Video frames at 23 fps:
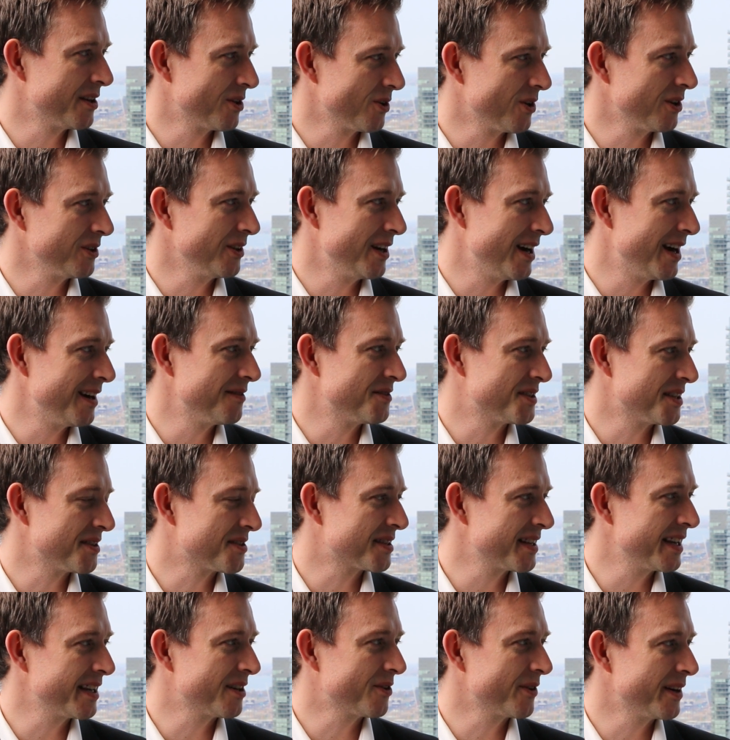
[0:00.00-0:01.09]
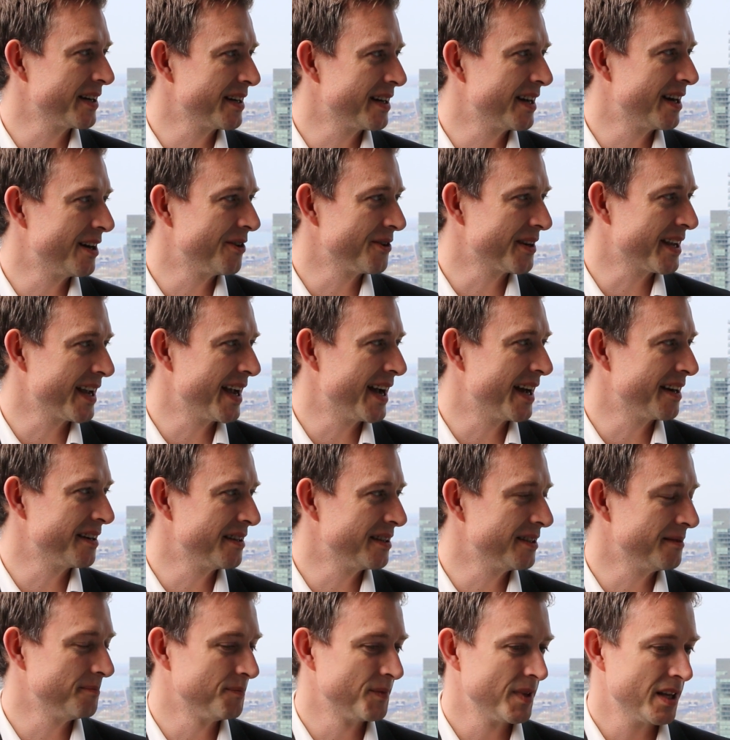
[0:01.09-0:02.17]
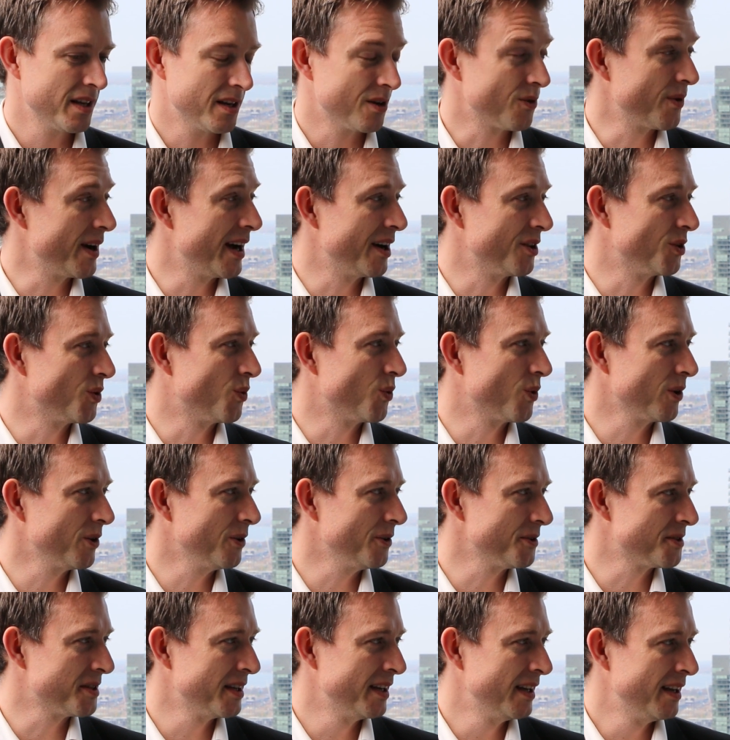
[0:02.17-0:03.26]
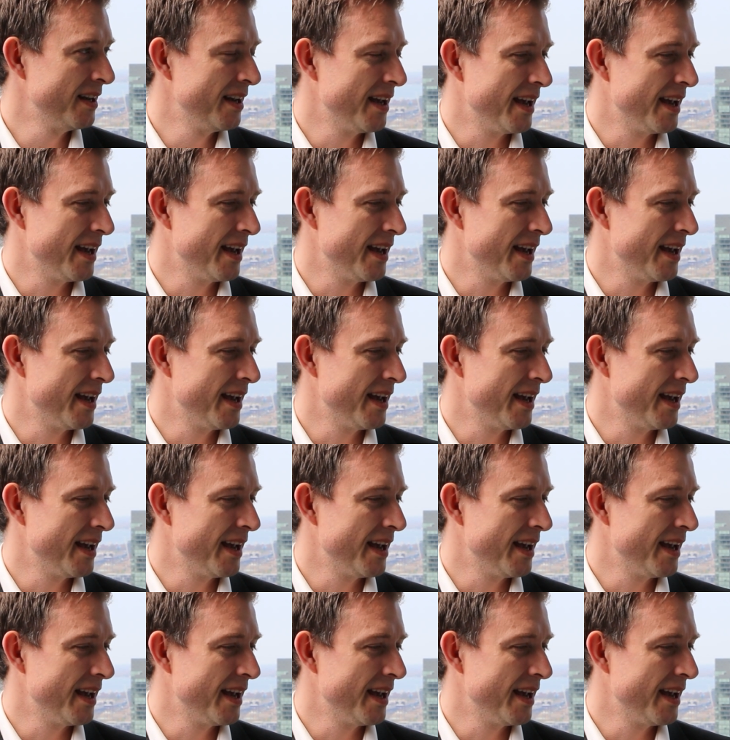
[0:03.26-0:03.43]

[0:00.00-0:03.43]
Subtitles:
There are lives at stake right now in Canada and around the world,